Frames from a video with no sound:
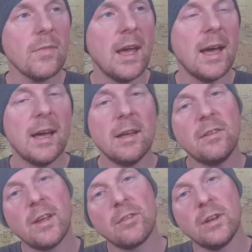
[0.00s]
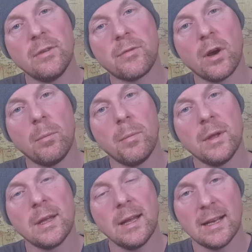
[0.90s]
It's actually from
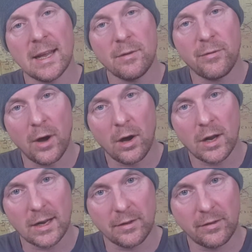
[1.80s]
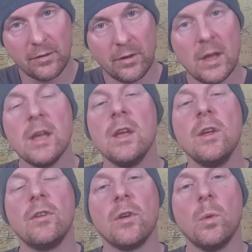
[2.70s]
Glenfarclas.
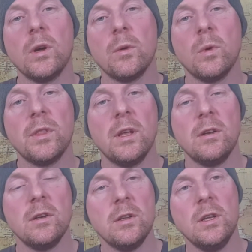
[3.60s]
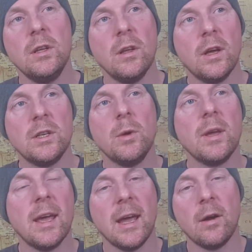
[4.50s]
So what they're doing
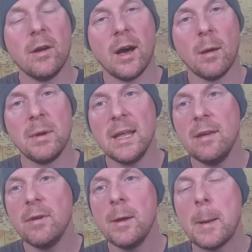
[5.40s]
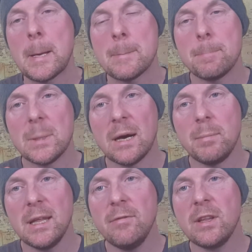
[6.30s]
here, I believe
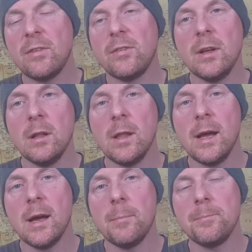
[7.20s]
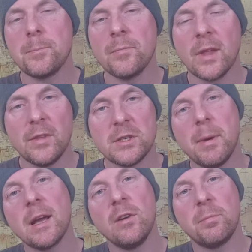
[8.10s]
it's still the
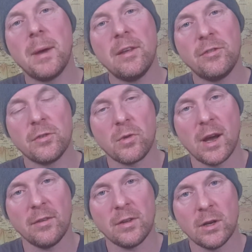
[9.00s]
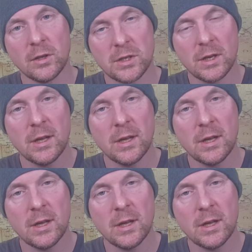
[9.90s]
tobacco is pasteurized and not